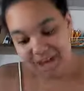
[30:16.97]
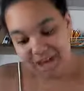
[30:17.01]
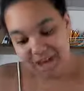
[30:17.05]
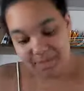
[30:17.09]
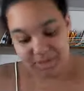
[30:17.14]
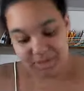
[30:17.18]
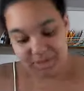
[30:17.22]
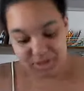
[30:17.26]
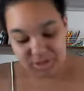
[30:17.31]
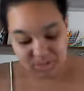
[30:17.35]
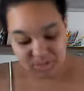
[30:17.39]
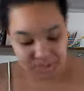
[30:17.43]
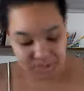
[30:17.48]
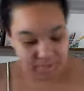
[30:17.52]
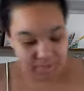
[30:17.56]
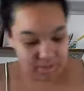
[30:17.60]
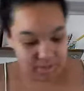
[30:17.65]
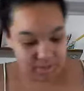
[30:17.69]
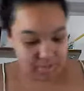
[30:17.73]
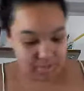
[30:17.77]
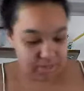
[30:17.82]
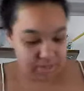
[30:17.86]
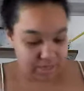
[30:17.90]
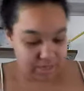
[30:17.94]
I'm assuming
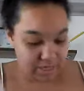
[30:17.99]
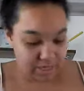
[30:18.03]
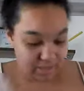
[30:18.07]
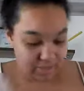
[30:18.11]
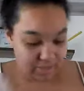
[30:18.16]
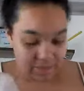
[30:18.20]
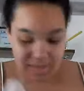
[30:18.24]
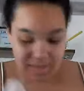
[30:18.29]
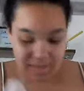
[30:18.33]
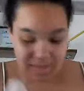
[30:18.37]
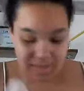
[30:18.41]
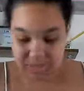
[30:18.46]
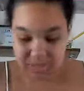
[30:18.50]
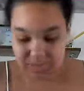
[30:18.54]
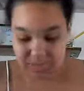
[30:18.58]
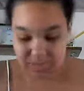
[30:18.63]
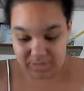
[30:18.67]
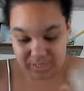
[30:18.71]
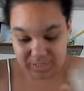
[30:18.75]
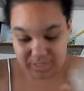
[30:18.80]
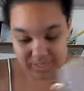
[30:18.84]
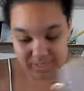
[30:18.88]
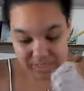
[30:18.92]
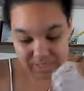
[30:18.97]
people are getting my babies
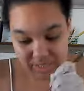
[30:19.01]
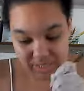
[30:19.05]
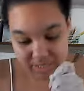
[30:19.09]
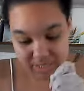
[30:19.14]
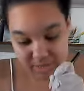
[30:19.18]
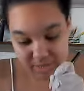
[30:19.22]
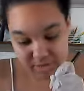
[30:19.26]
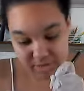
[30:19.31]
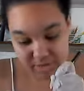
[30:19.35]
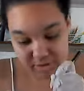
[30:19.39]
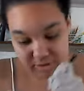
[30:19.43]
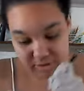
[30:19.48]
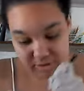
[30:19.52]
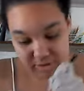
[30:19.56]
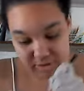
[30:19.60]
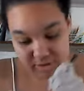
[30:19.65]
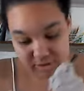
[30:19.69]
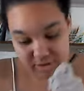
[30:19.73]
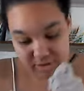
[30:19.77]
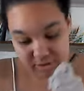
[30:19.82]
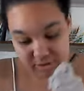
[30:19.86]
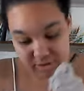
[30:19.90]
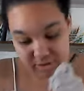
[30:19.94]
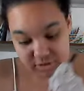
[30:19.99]
because they like how they're
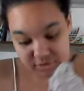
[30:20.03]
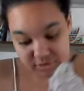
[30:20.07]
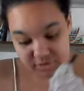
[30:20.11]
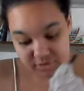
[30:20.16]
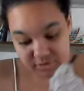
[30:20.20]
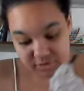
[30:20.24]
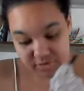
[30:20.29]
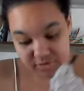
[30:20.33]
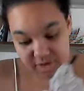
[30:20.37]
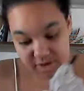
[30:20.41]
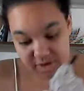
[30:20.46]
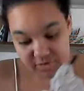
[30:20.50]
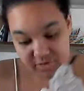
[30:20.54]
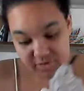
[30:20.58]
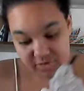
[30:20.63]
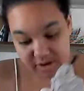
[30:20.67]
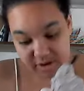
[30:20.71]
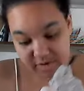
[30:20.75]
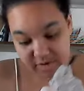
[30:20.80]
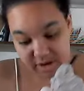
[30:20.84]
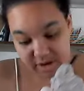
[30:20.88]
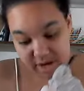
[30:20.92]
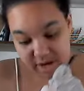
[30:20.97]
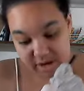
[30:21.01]
done. So I've
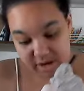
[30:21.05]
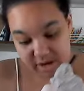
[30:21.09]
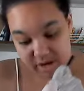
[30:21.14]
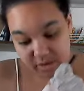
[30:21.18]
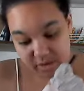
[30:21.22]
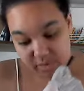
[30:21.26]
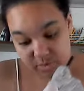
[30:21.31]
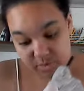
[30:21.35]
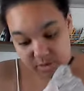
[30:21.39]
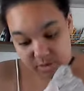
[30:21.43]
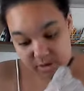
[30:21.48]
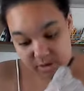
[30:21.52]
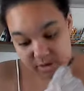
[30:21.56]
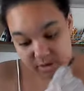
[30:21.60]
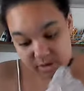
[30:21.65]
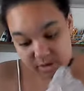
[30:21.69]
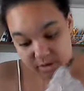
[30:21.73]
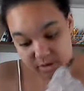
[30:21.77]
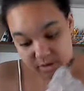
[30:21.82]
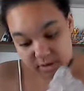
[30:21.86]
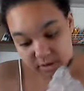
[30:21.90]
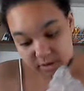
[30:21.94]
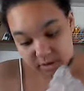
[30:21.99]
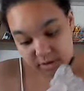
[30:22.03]
never had anyone
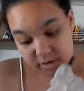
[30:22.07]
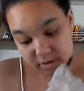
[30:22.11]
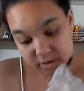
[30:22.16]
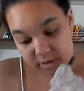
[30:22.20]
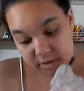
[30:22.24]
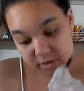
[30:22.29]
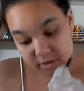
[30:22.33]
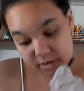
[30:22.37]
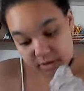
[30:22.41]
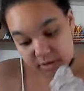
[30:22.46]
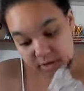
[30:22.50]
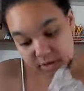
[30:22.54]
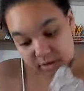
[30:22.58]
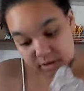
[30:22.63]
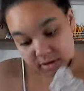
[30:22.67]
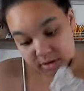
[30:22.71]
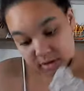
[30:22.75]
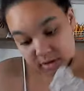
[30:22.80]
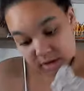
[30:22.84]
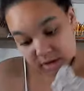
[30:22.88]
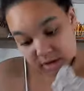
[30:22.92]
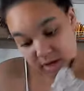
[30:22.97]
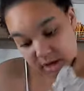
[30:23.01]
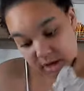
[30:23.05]

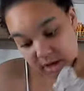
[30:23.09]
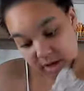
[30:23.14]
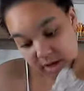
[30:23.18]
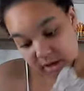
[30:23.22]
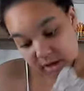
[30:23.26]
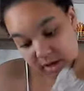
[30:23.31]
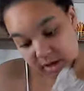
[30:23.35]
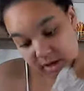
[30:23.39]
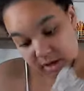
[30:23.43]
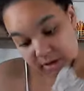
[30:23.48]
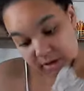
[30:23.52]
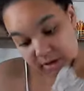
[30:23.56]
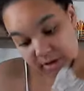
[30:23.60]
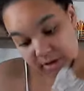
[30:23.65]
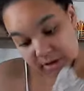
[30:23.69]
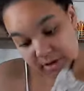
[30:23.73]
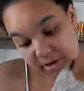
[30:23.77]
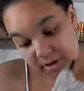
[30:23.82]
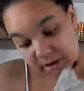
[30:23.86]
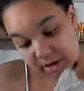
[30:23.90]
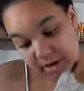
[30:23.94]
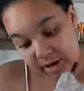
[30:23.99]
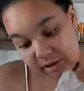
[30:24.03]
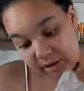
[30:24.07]
say anything
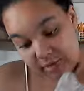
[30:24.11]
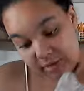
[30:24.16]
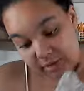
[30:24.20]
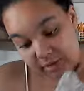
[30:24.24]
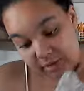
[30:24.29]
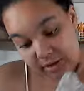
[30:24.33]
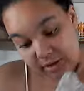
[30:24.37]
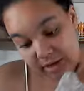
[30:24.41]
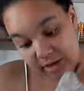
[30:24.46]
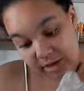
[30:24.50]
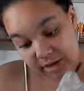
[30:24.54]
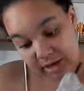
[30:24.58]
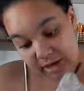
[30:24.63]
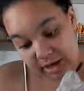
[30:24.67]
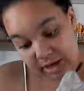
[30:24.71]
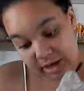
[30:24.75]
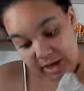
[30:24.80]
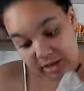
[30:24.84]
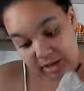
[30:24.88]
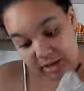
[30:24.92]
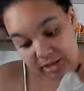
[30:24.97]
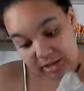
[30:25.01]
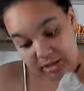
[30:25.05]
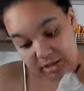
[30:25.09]
about it. I feel like it
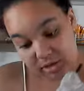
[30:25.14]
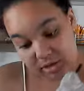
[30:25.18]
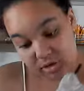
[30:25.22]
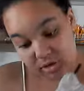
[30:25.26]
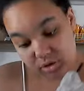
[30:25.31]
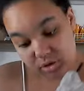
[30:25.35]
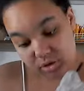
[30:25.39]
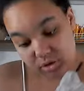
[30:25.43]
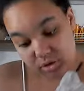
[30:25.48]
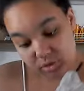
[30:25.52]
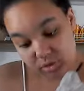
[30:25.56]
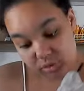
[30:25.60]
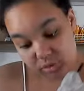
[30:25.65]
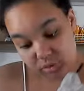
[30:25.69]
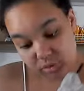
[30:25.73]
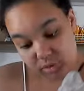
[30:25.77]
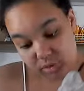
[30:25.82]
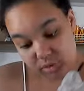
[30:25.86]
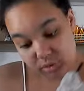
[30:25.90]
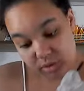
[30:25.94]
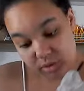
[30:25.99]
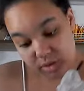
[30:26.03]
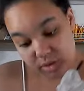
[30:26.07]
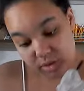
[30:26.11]
adds
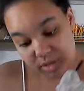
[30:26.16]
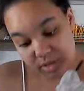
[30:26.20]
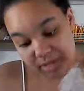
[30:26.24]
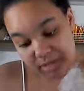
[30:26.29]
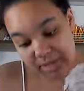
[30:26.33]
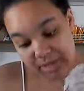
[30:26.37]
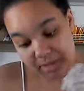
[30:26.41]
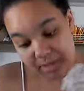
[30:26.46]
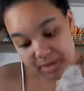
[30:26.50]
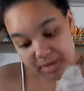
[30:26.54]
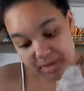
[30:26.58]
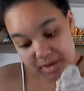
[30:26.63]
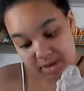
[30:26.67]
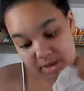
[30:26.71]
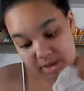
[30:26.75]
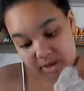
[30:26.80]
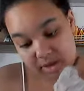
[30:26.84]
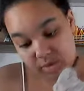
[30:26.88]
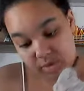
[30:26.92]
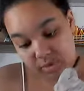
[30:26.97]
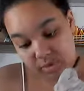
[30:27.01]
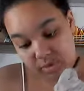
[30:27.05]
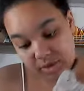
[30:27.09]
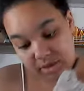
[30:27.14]
to the depth
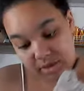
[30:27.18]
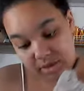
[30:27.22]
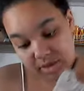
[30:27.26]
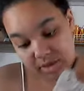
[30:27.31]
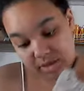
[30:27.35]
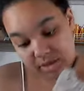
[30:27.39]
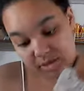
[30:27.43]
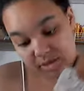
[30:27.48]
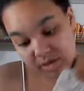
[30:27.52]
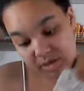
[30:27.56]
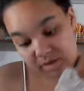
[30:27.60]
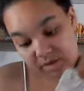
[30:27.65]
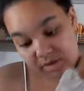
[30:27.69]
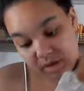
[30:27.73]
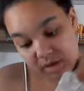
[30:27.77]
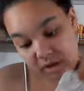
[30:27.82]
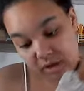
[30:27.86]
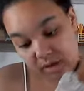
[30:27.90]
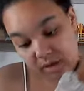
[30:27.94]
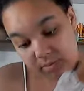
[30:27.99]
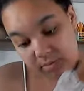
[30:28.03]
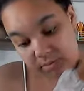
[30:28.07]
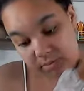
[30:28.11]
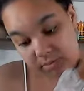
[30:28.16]
and the realism of
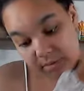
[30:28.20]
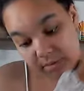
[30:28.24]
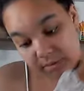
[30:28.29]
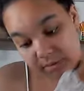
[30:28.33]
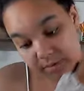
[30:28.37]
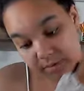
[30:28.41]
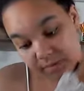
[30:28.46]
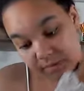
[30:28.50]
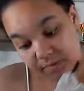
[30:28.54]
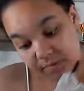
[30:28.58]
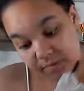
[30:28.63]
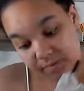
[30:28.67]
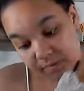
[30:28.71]
it, but